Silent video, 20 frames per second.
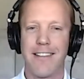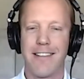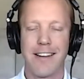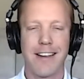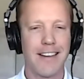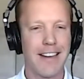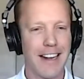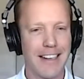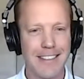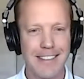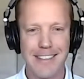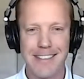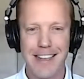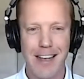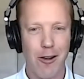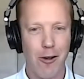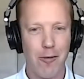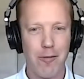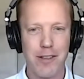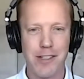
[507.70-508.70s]
connected
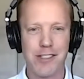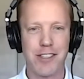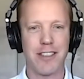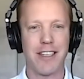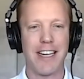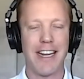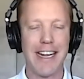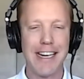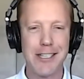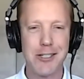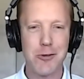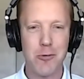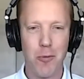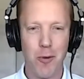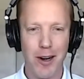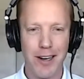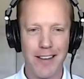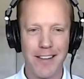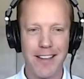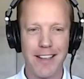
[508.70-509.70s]
television. Each
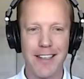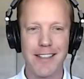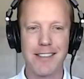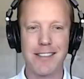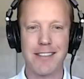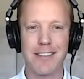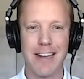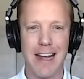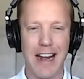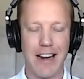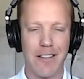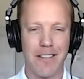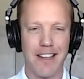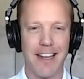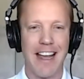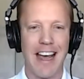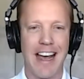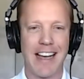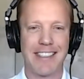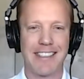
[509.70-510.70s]
one of these,
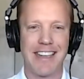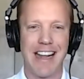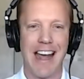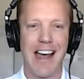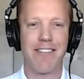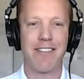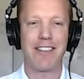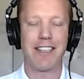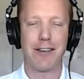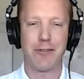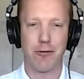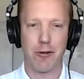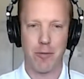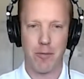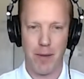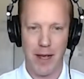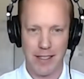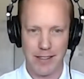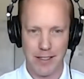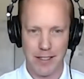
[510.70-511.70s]
Natalie, has to have a different
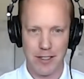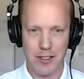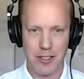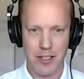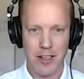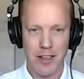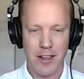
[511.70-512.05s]
message.